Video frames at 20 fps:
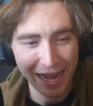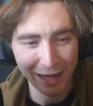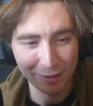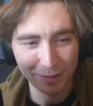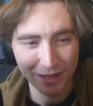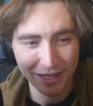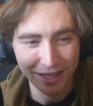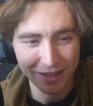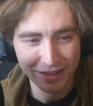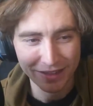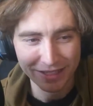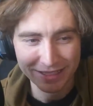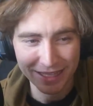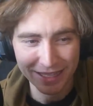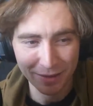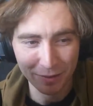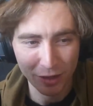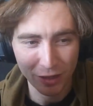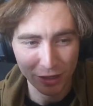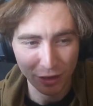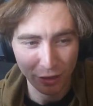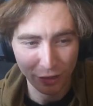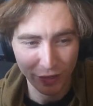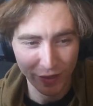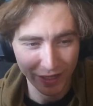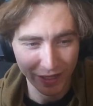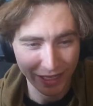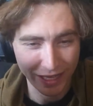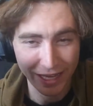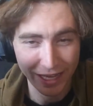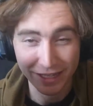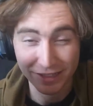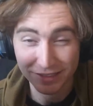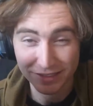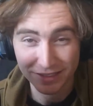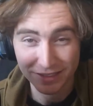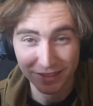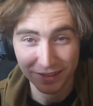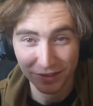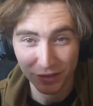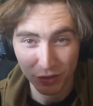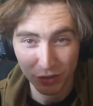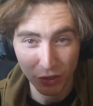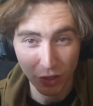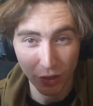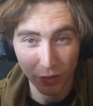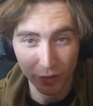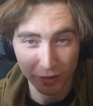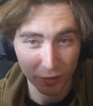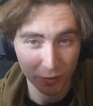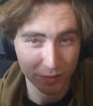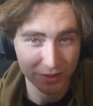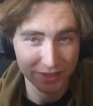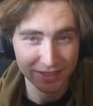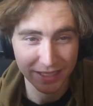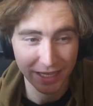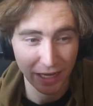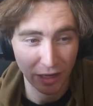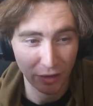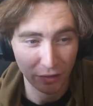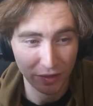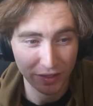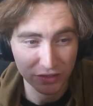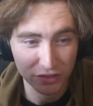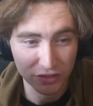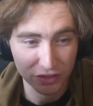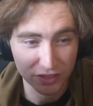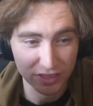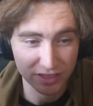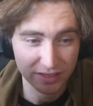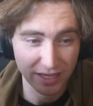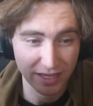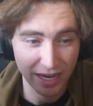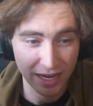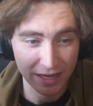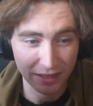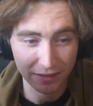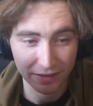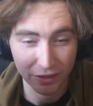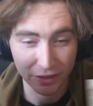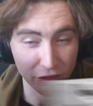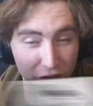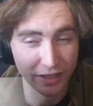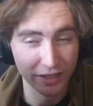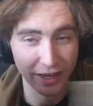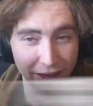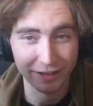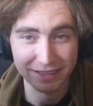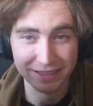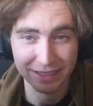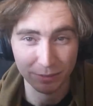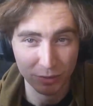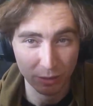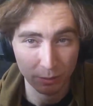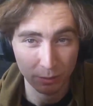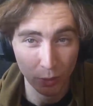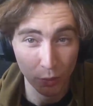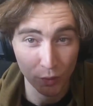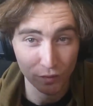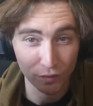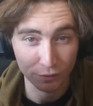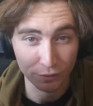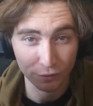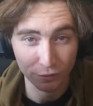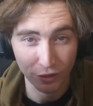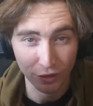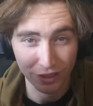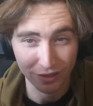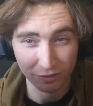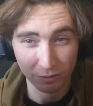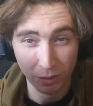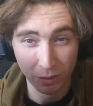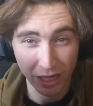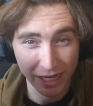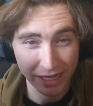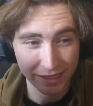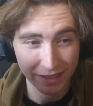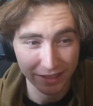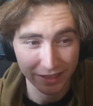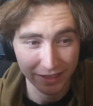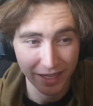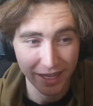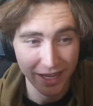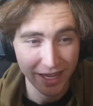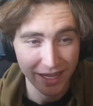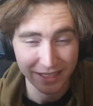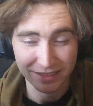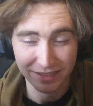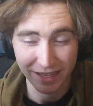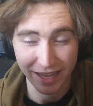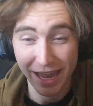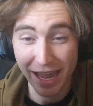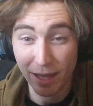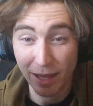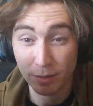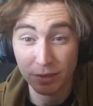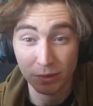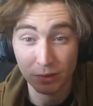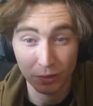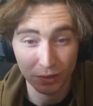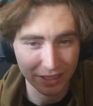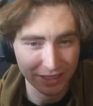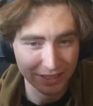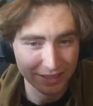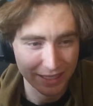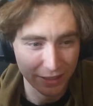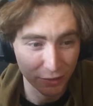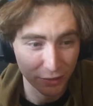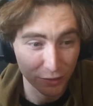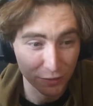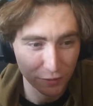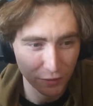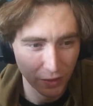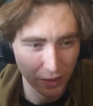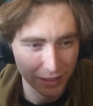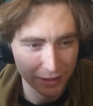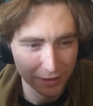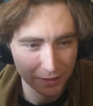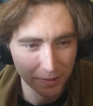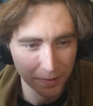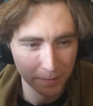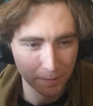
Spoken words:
The same kind of thing here is going on with South. He's just standing there and can't seem to move in front of Mikey. He's like absolutely terrified.